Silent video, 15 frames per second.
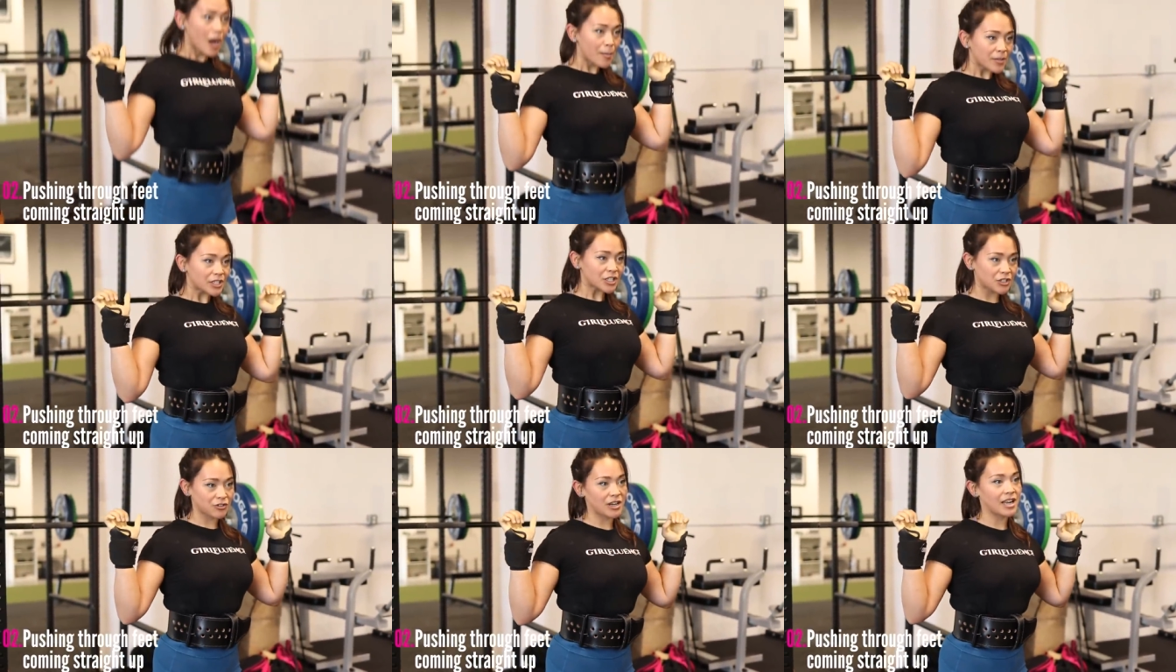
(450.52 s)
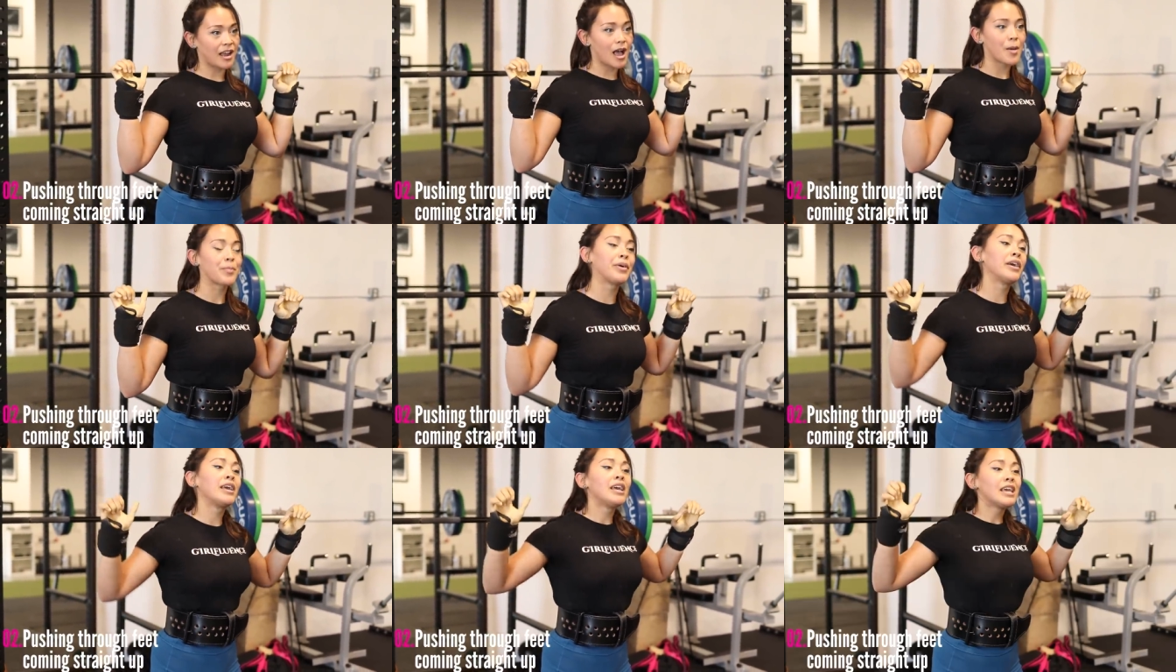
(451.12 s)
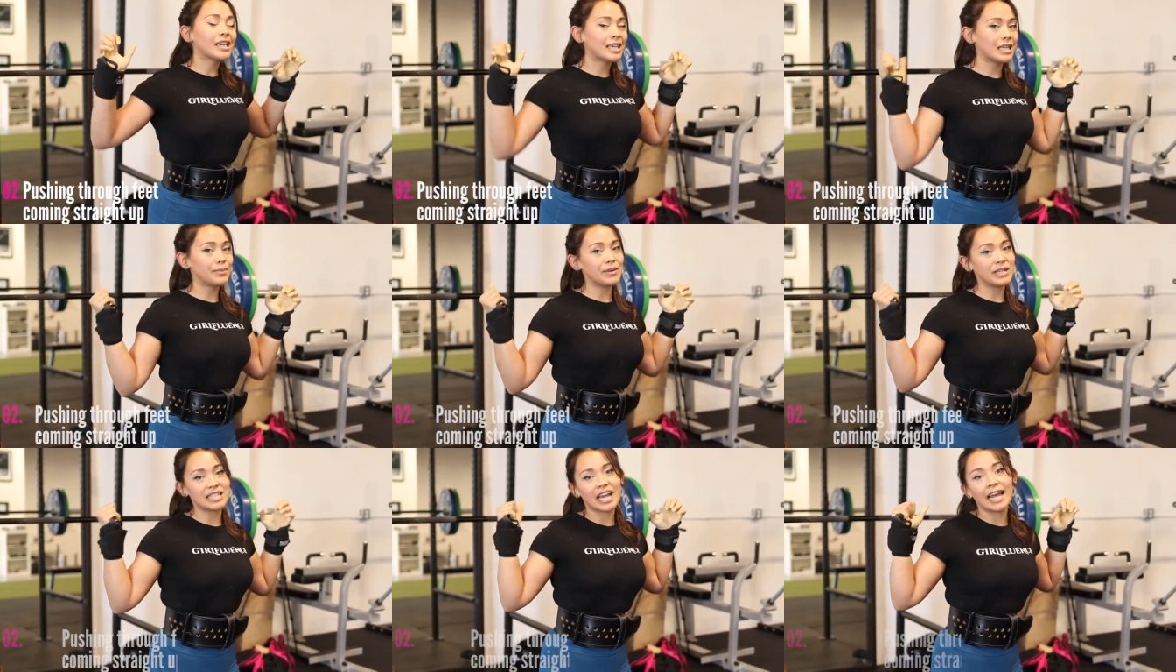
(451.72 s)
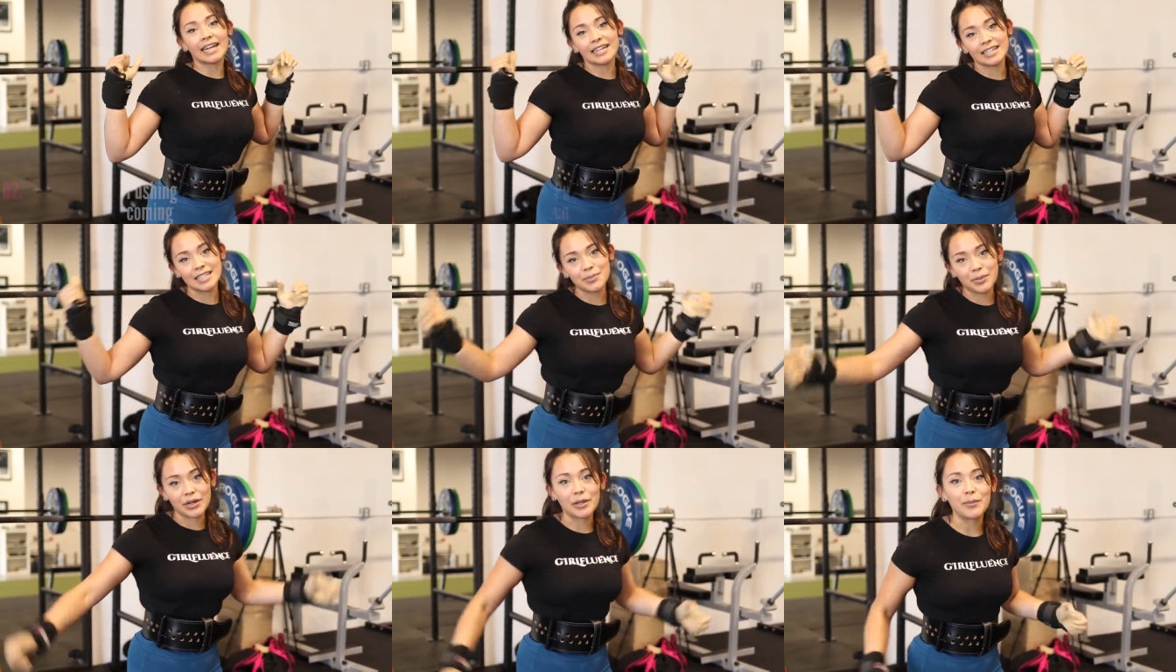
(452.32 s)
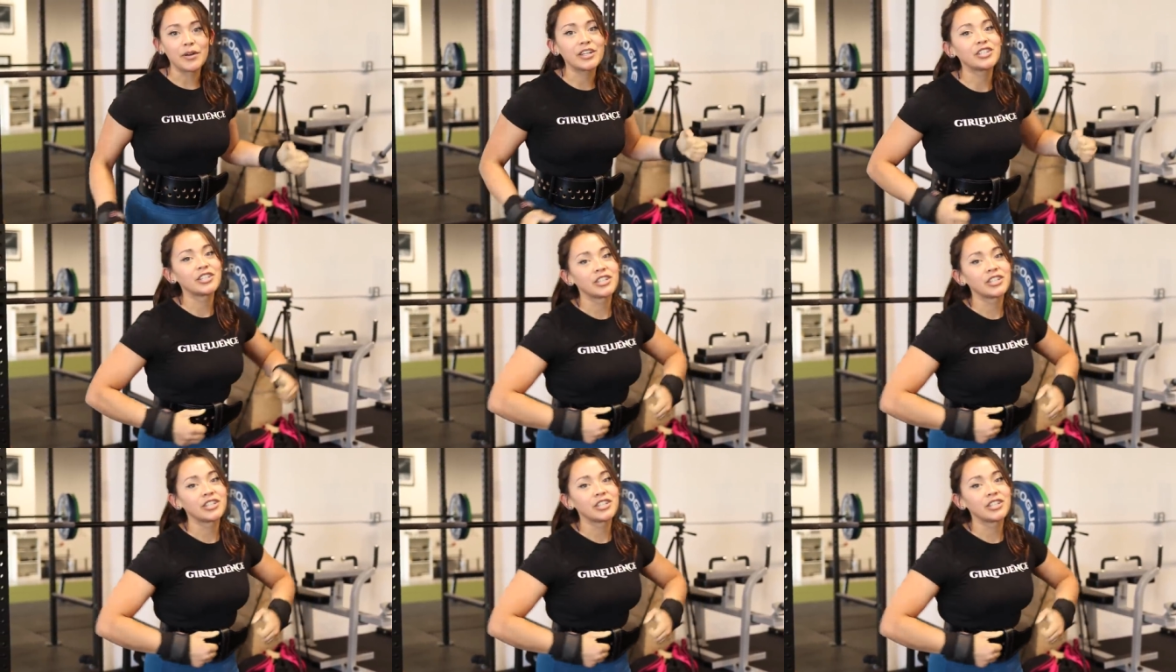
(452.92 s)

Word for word: coming straight up and keeping tightness pretty much.